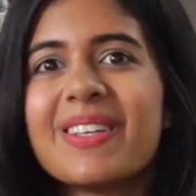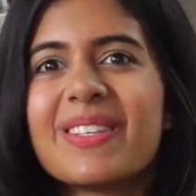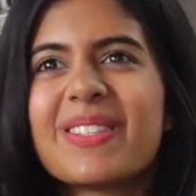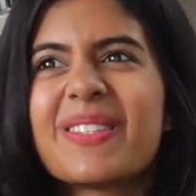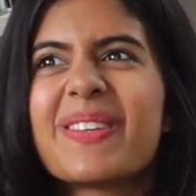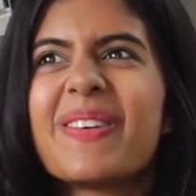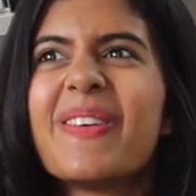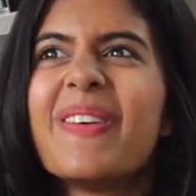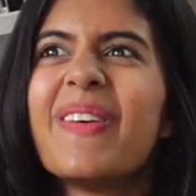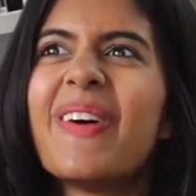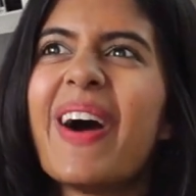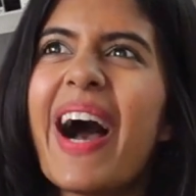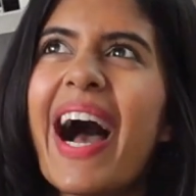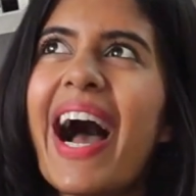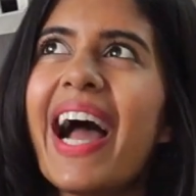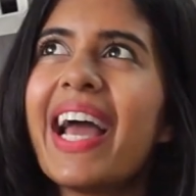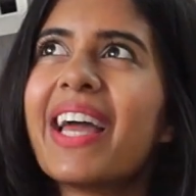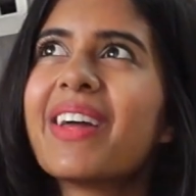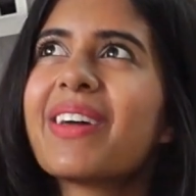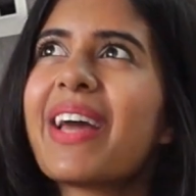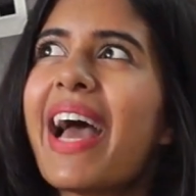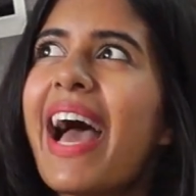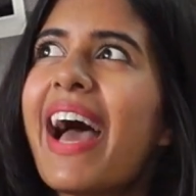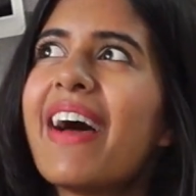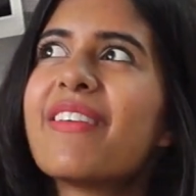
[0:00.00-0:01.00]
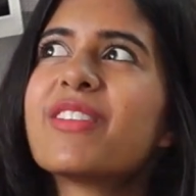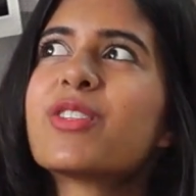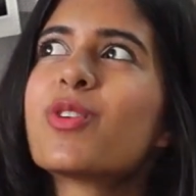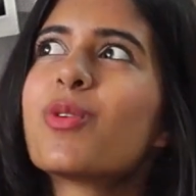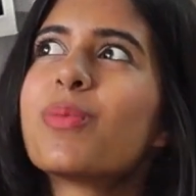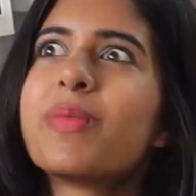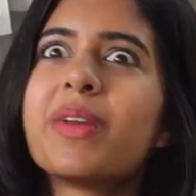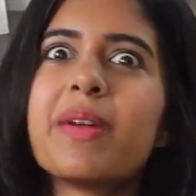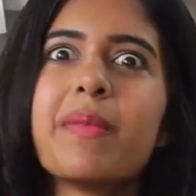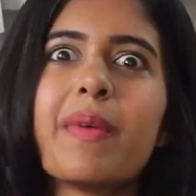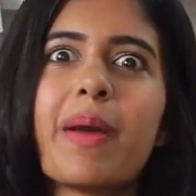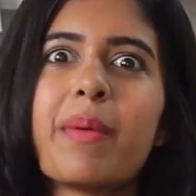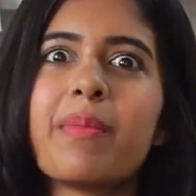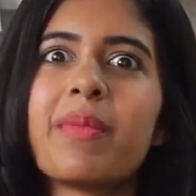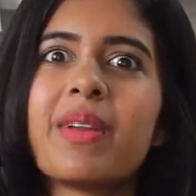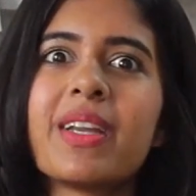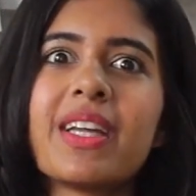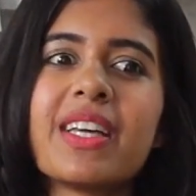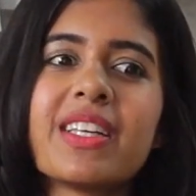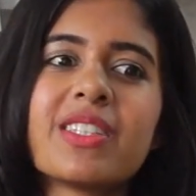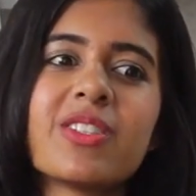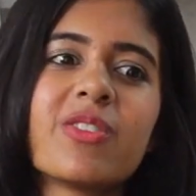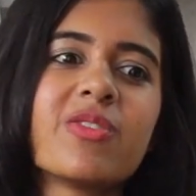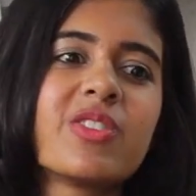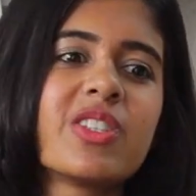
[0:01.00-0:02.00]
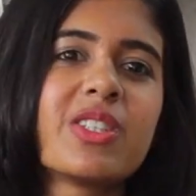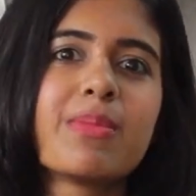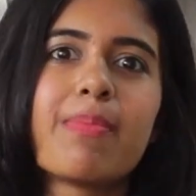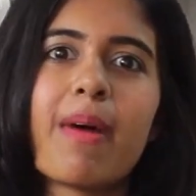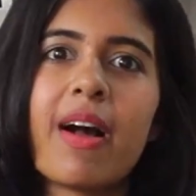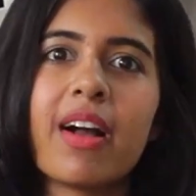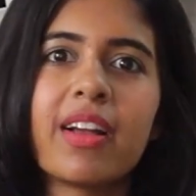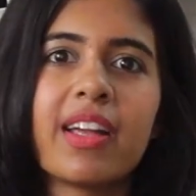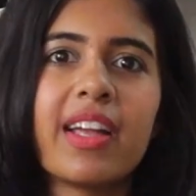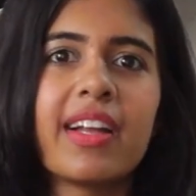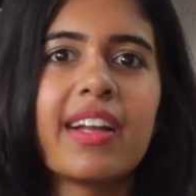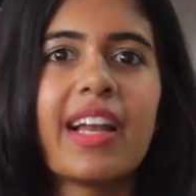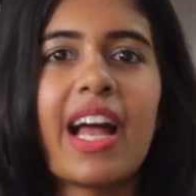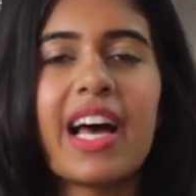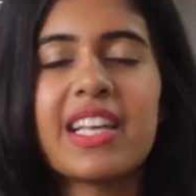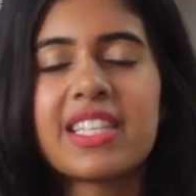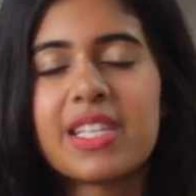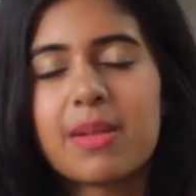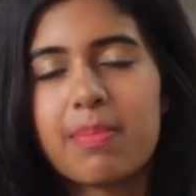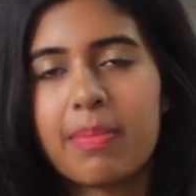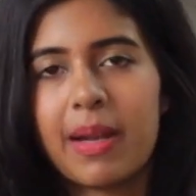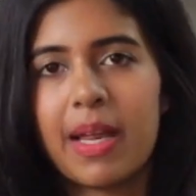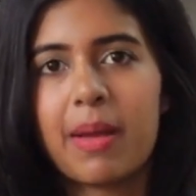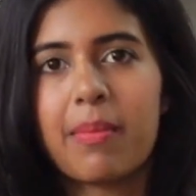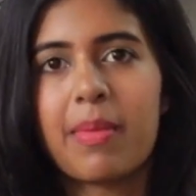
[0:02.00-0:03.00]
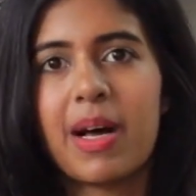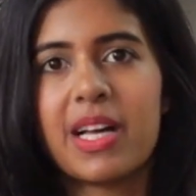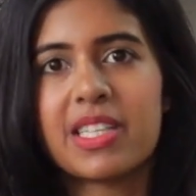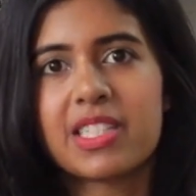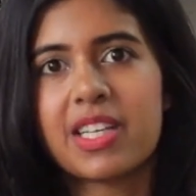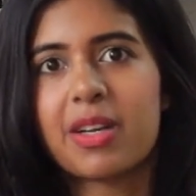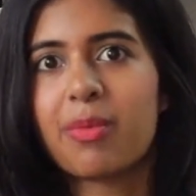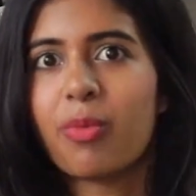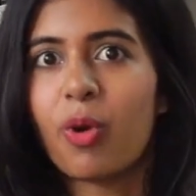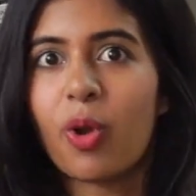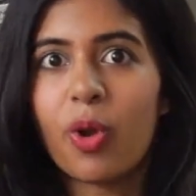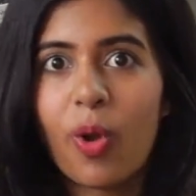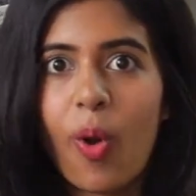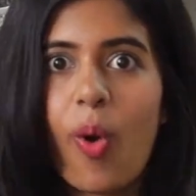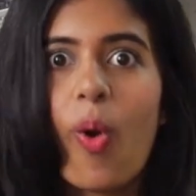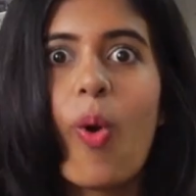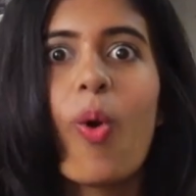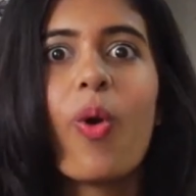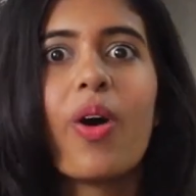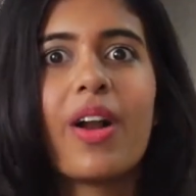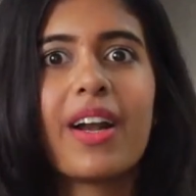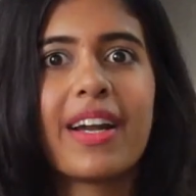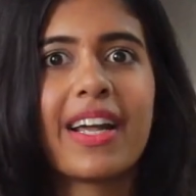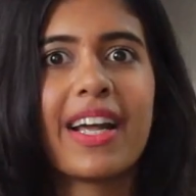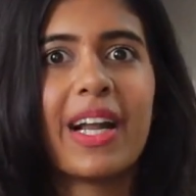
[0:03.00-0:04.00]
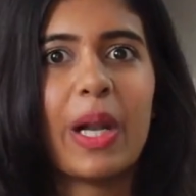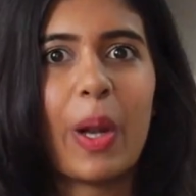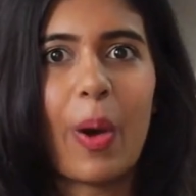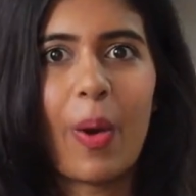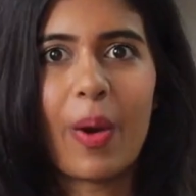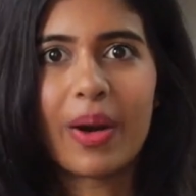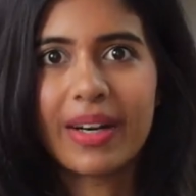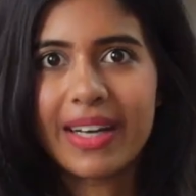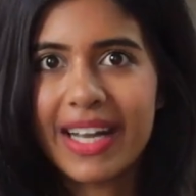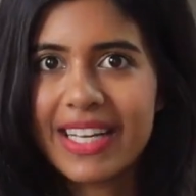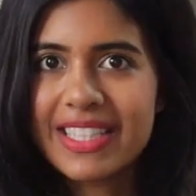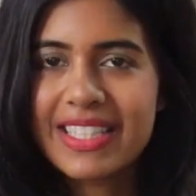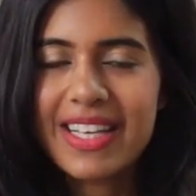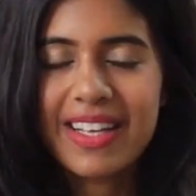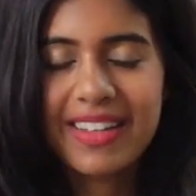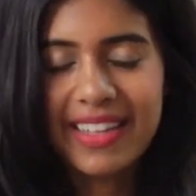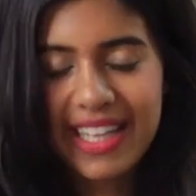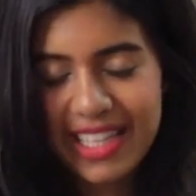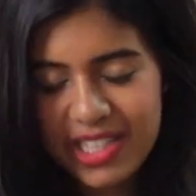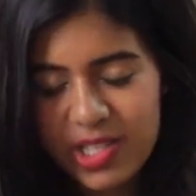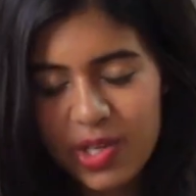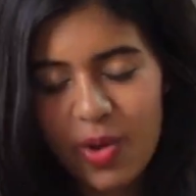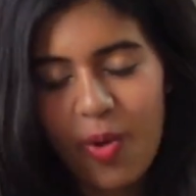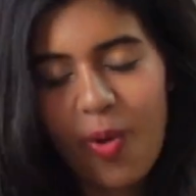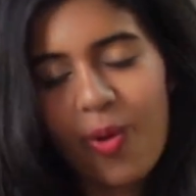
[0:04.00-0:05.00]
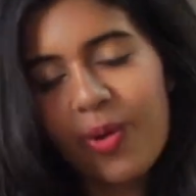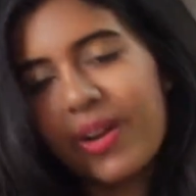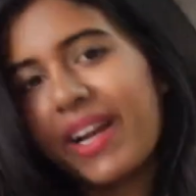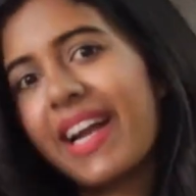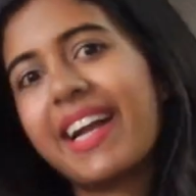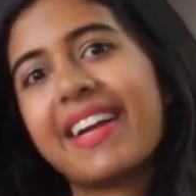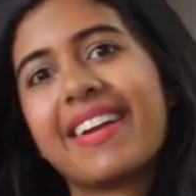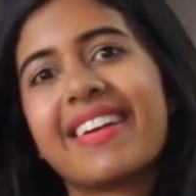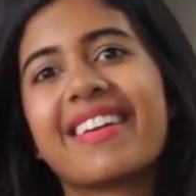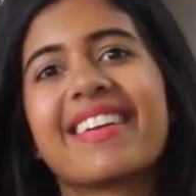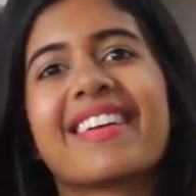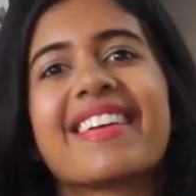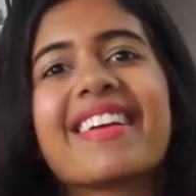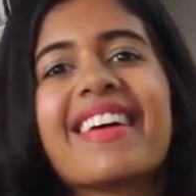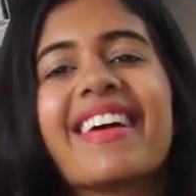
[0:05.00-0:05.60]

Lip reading: So I have so many memories of just bunking class and playing basketball all day long. That's all I did.